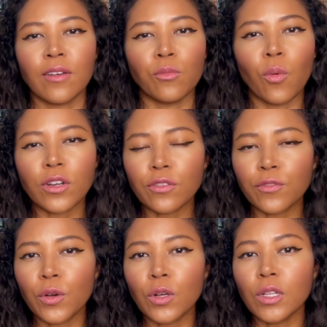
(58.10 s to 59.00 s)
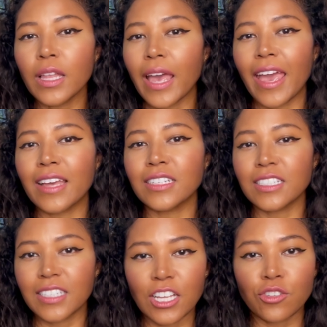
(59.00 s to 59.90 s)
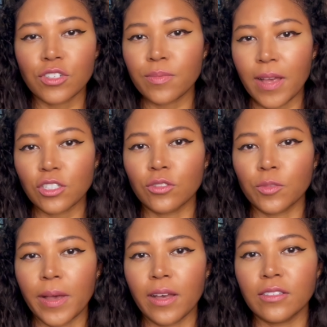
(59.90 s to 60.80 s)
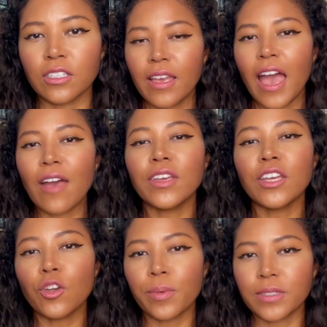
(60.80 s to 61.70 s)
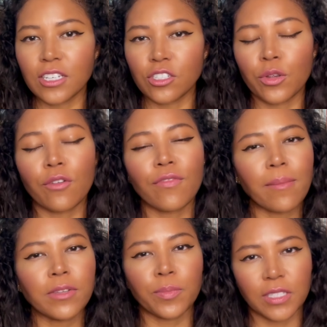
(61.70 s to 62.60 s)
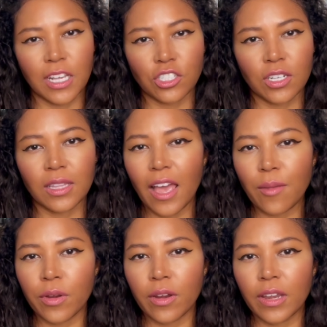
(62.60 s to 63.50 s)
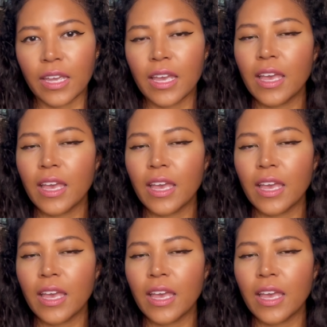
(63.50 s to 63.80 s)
wonderful and dangerous magical spells. Having in your possession or your family's possession a library